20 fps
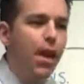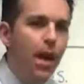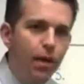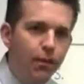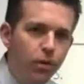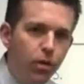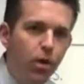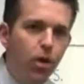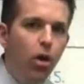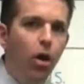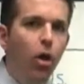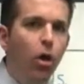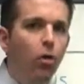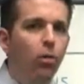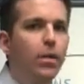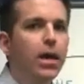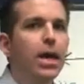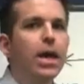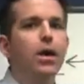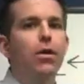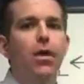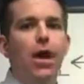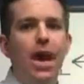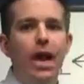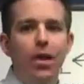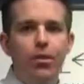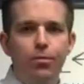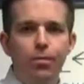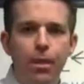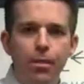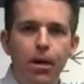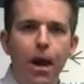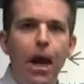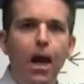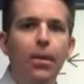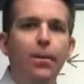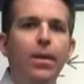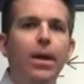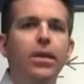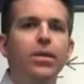you ever call me or ask me
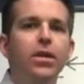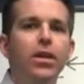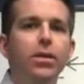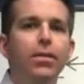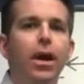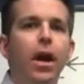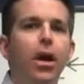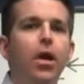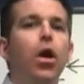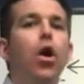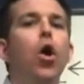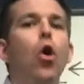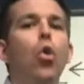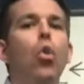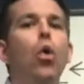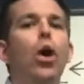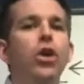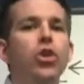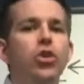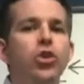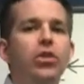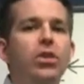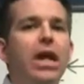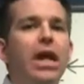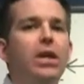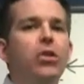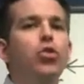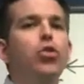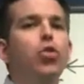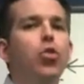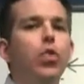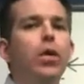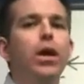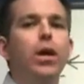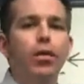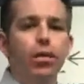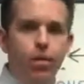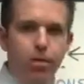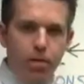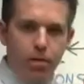my opinion about what should I do
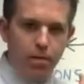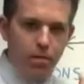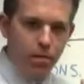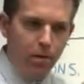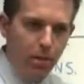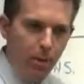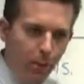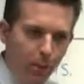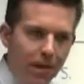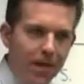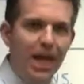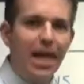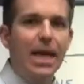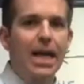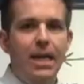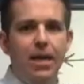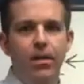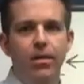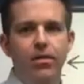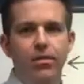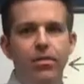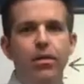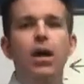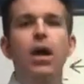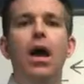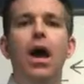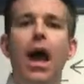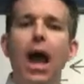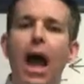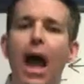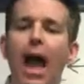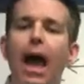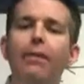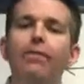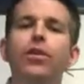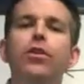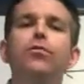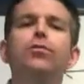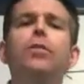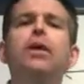with blank, I
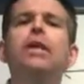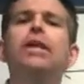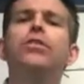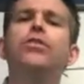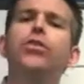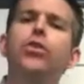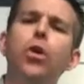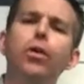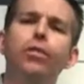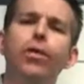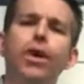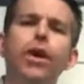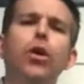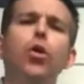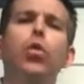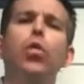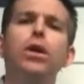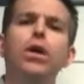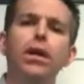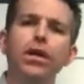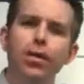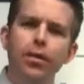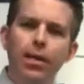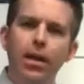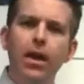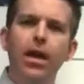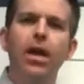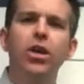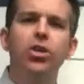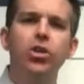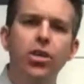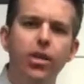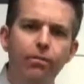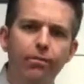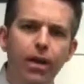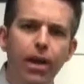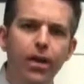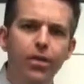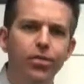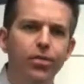have this money sitting over here, what do you think I should
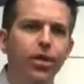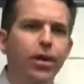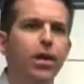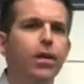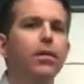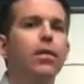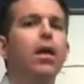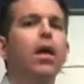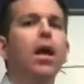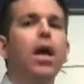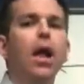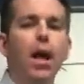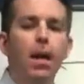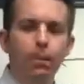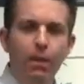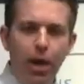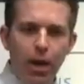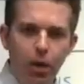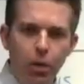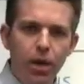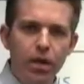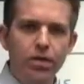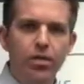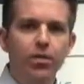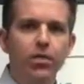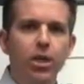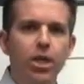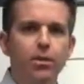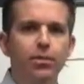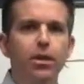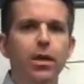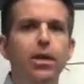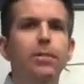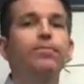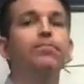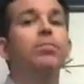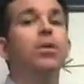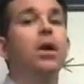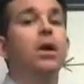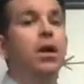invest in? My question is going to
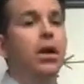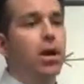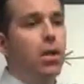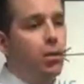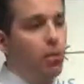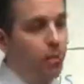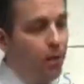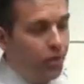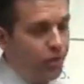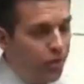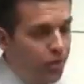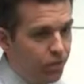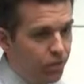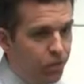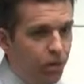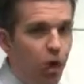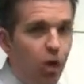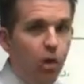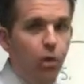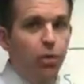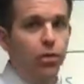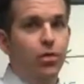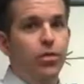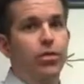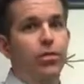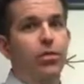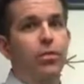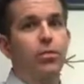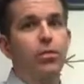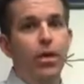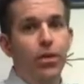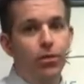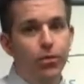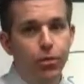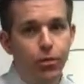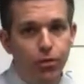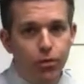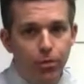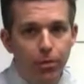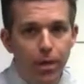be, Mrs. Jones,
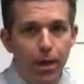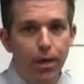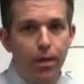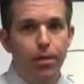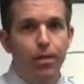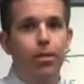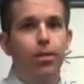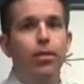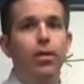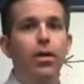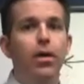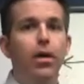Mr. Smith,